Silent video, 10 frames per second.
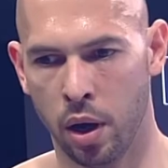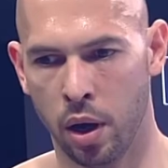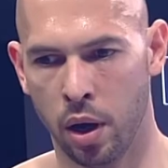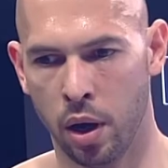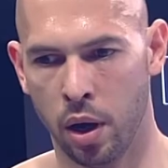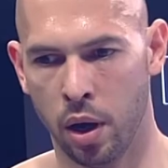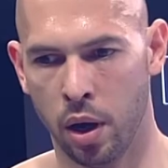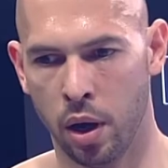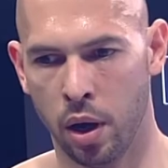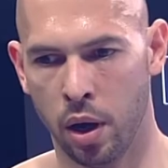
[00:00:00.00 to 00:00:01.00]

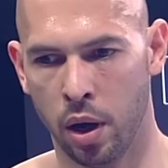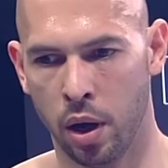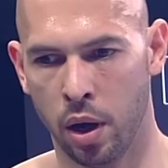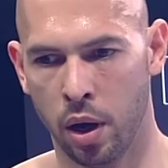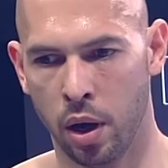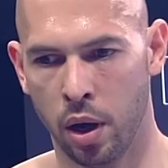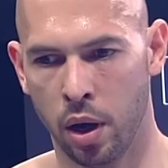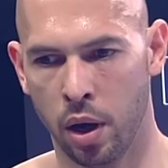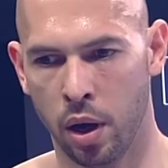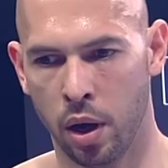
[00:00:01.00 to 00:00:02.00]

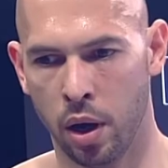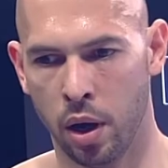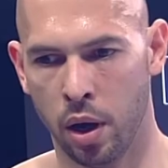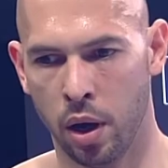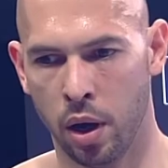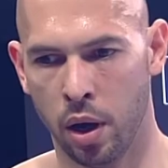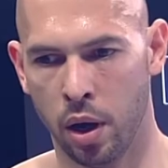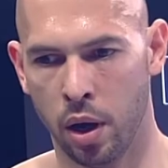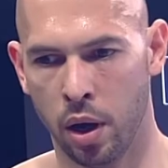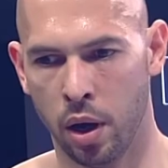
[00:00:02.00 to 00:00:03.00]

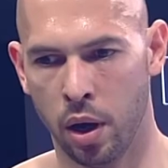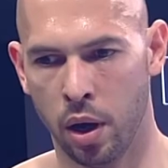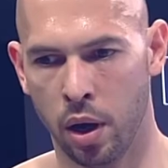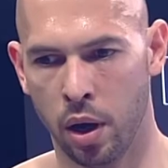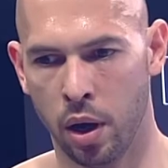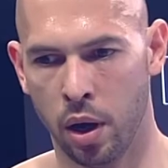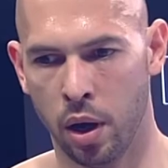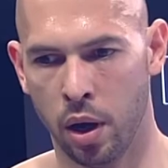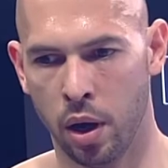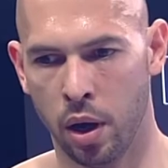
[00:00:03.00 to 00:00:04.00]

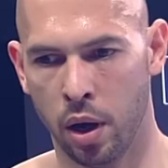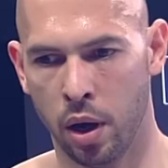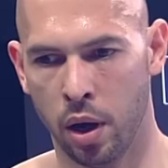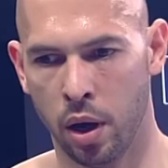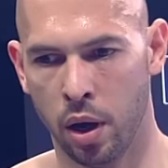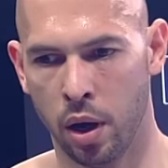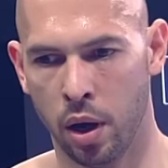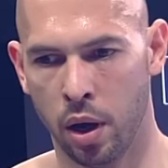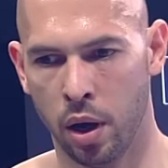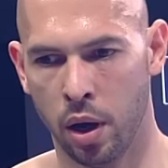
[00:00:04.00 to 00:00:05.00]

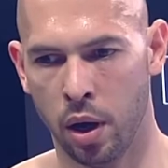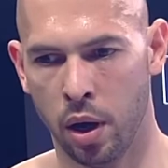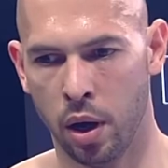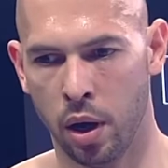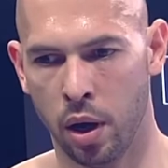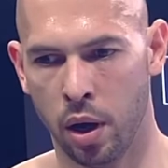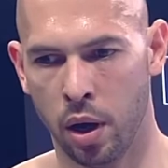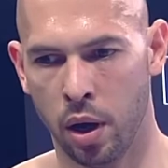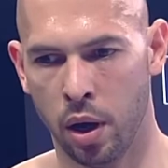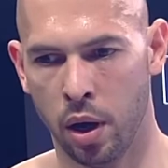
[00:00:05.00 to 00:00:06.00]

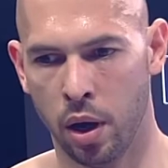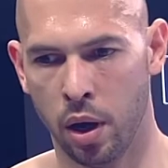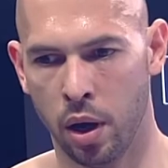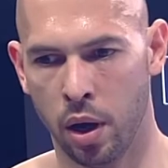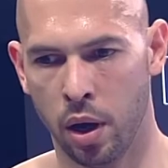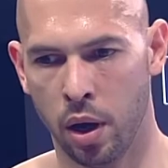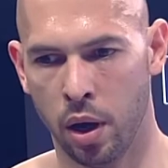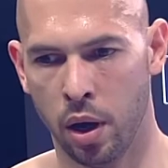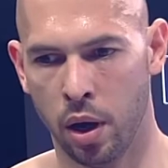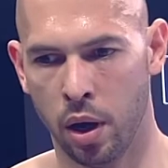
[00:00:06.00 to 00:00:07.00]

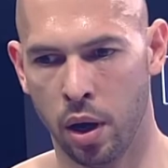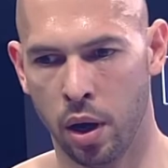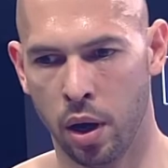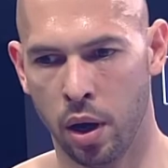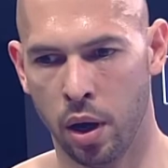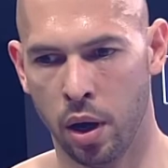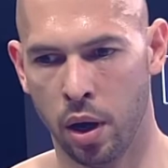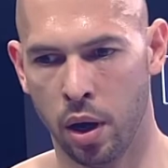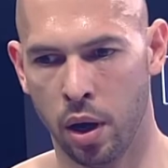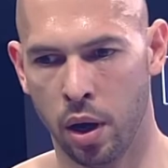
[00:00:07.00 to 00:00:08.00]
No words are spoken by the person on screen.